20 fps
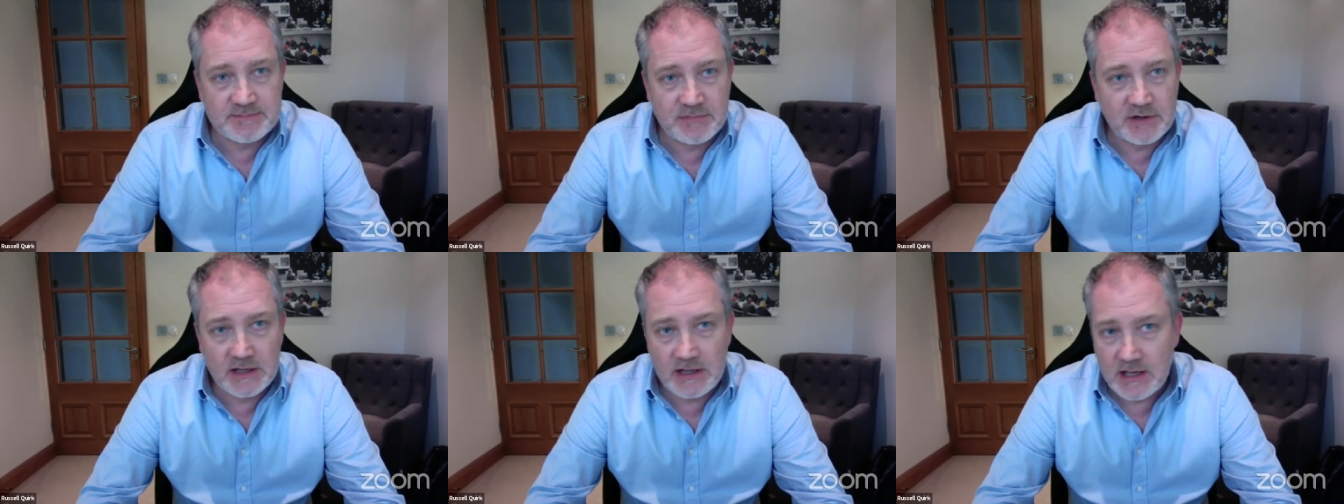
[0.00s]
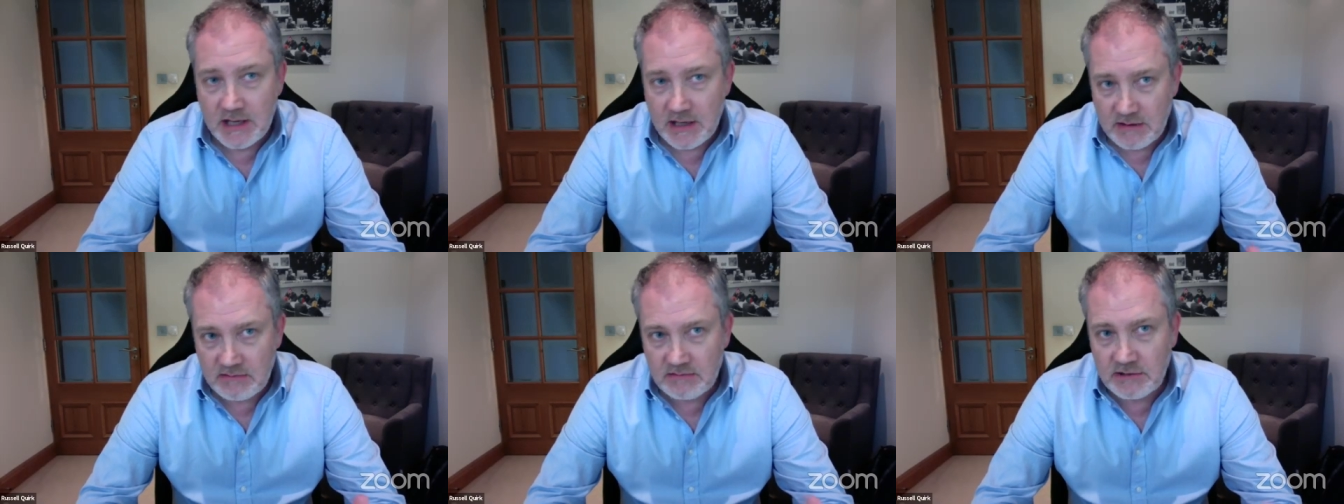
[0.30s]
but
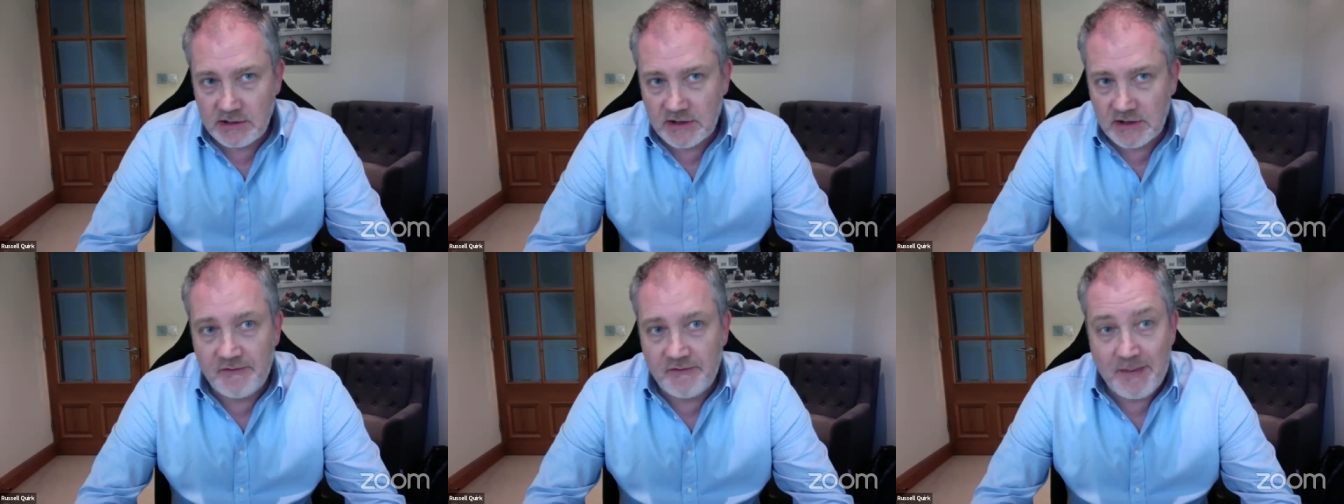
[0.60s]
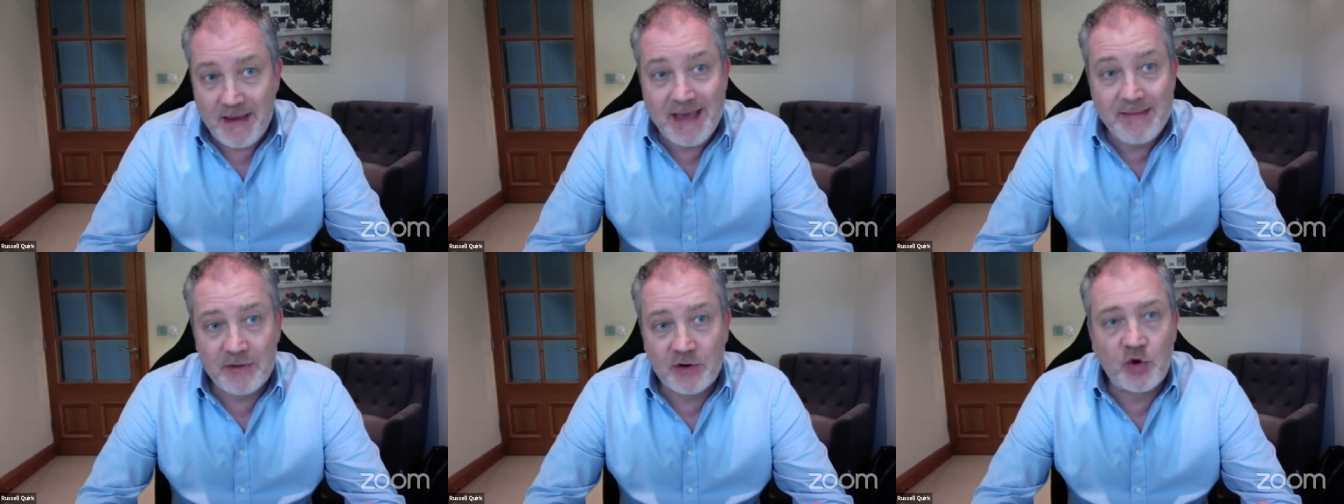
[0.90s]
kind of a
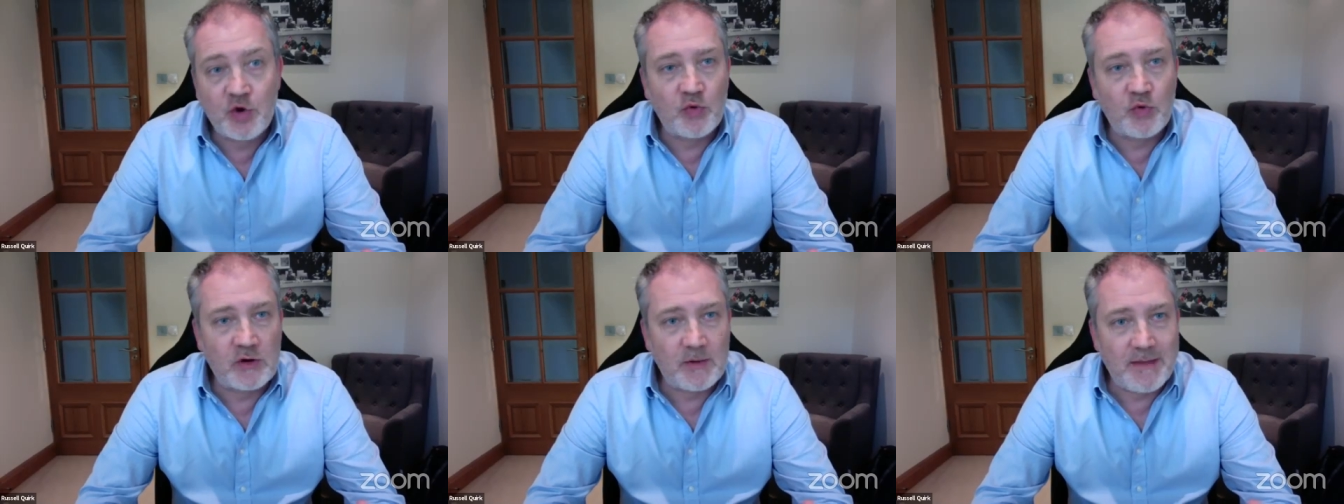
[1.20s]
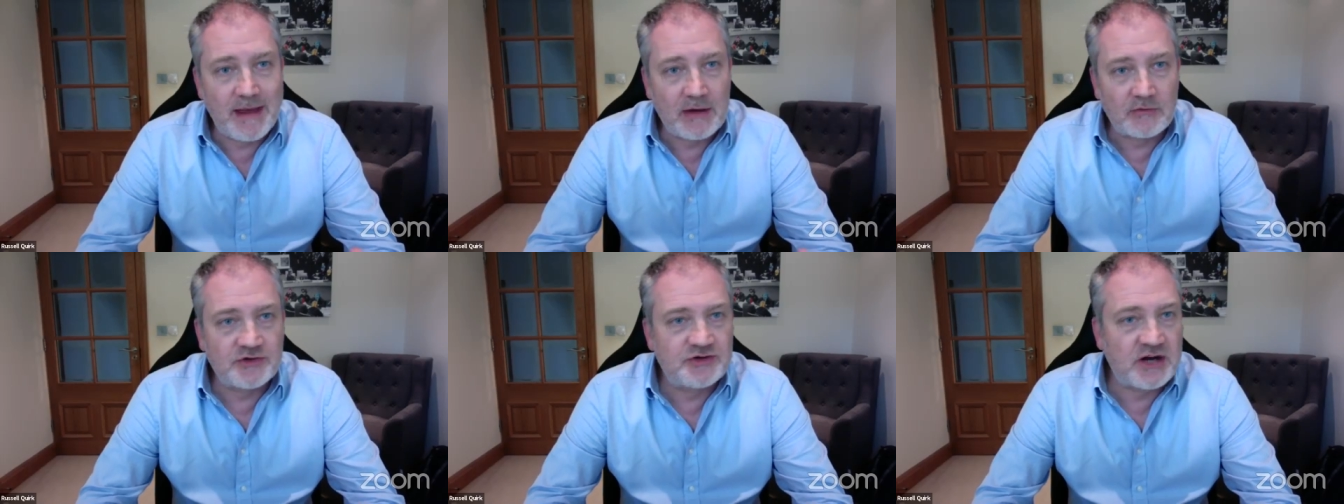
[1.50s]
peppercorn
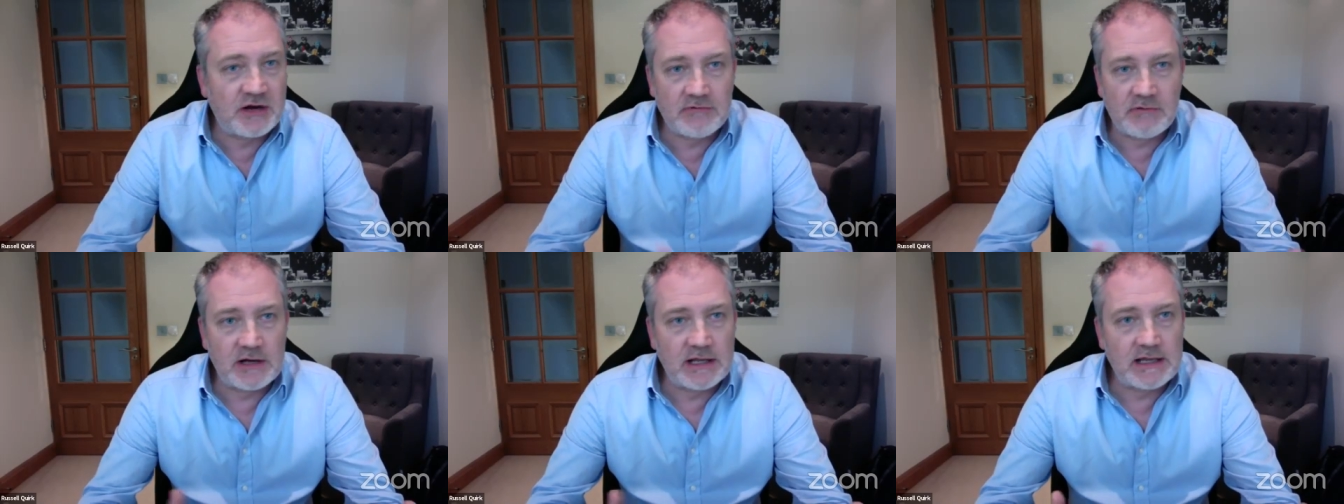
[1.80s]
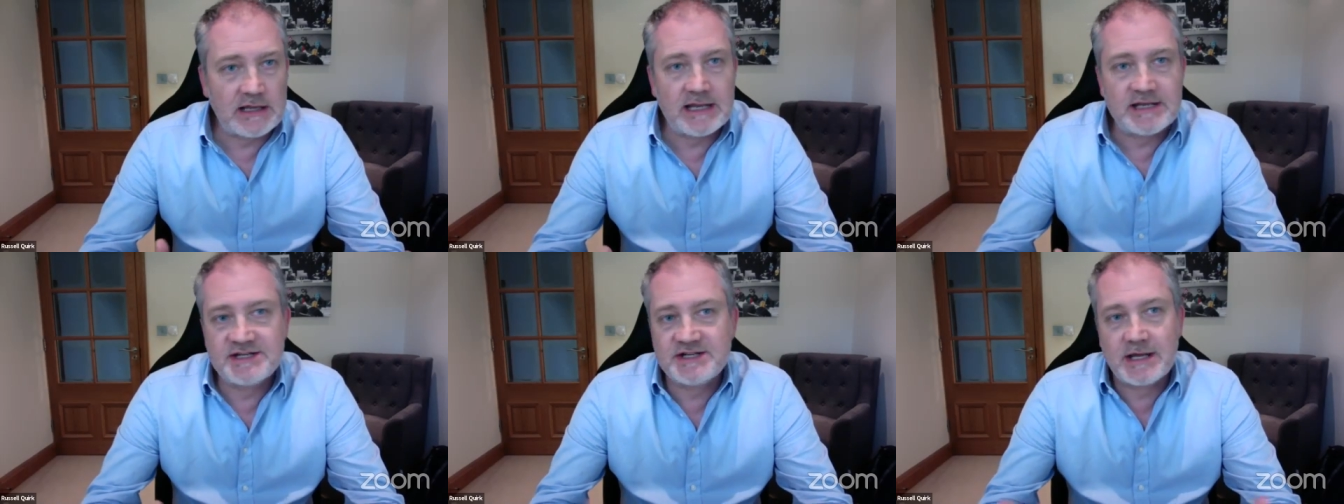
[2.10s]
amount, generally,
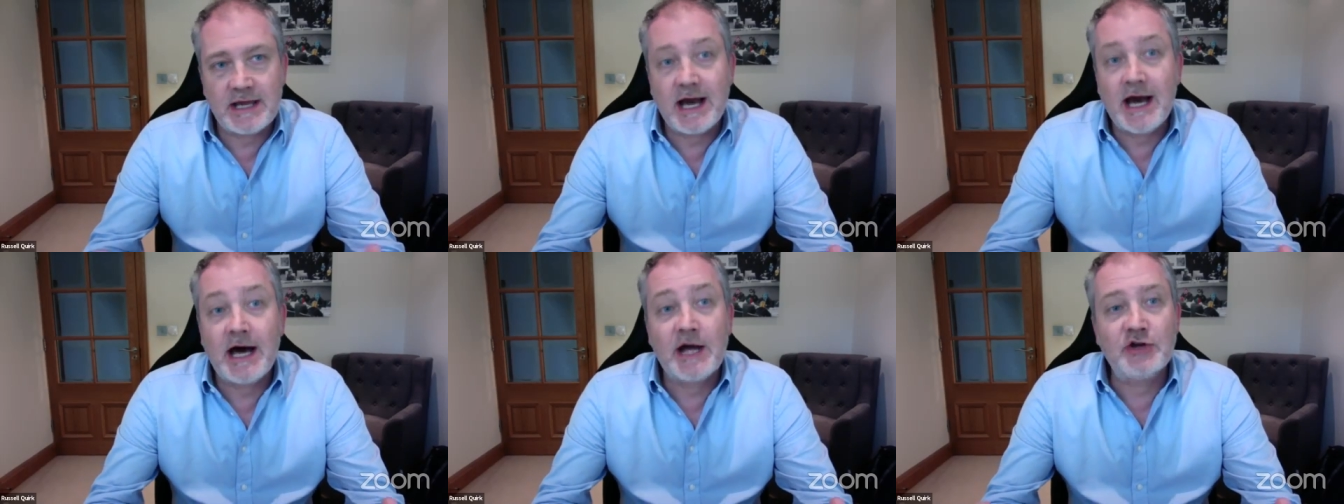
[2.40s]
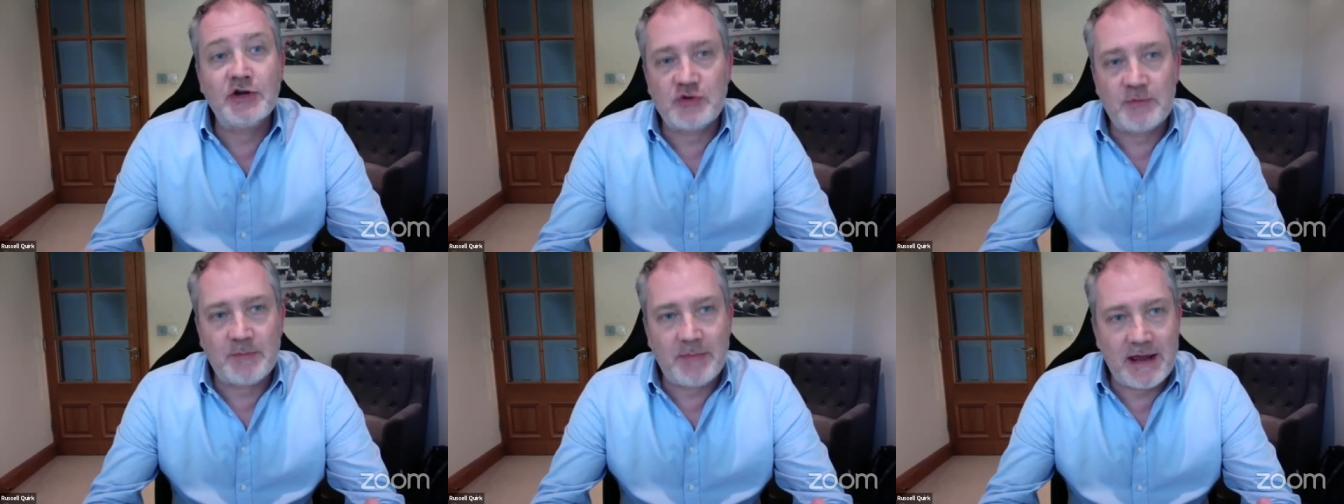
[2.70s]
let's say £100